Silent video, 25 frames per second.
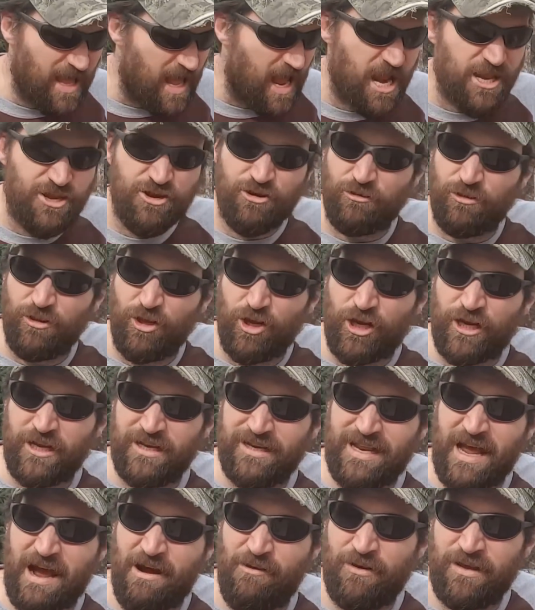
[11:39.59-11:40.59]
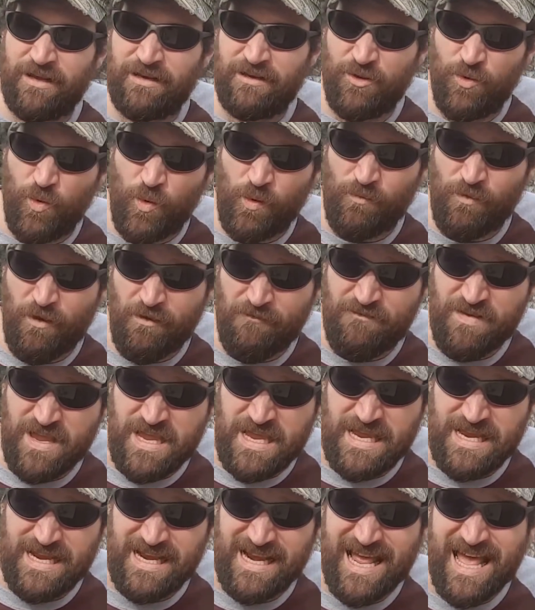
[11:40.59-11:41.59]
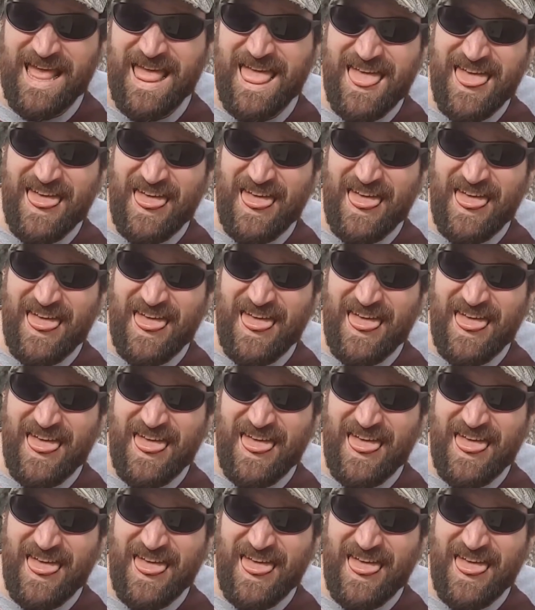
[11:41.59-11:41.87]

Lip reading: and you're looking down into a ravine.